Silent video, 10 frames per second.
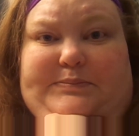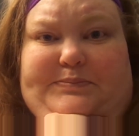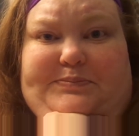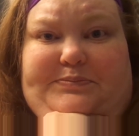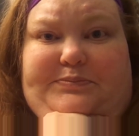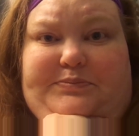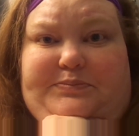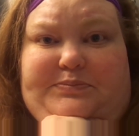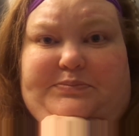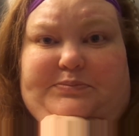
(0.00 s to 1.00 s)

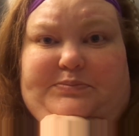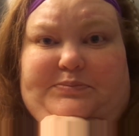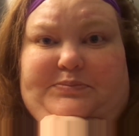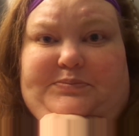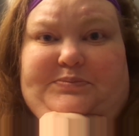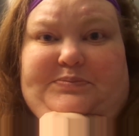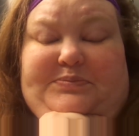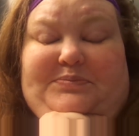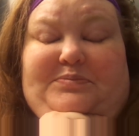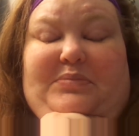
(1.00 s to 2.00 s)

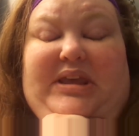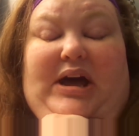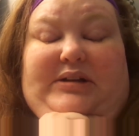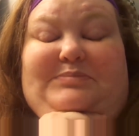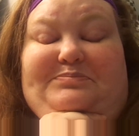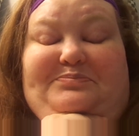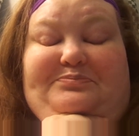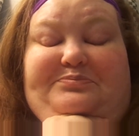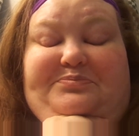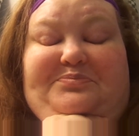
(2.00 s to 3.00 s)

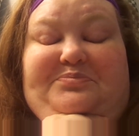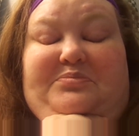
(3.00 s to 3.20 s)
[no speech]